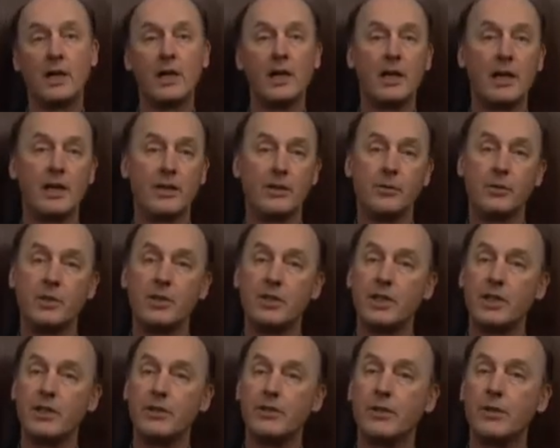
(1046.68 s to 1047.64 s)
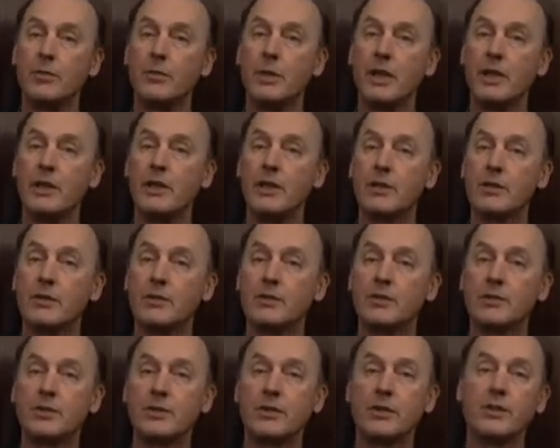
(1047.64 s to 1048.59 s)
and the material mainly
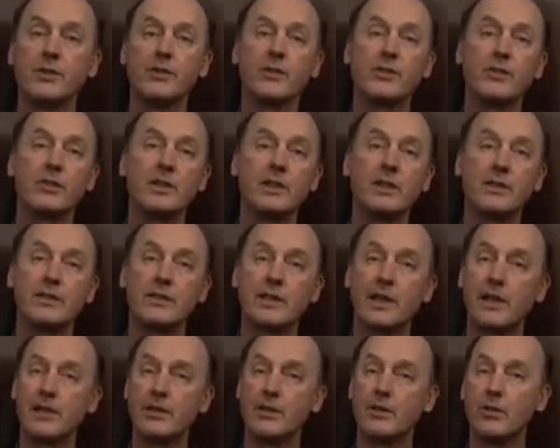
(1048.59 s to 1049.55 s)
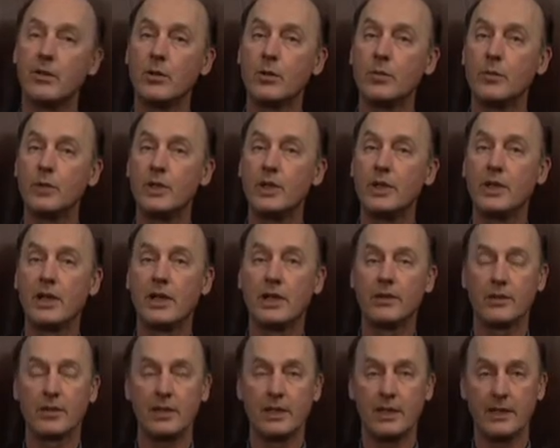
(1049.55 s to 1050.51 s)
concerns the Italian opening and
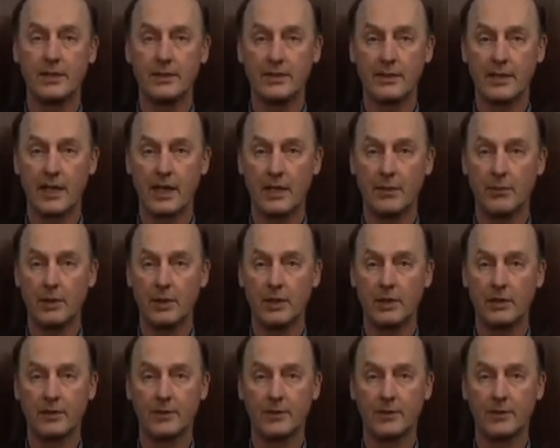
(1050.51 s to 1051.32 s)
the King's Gambit.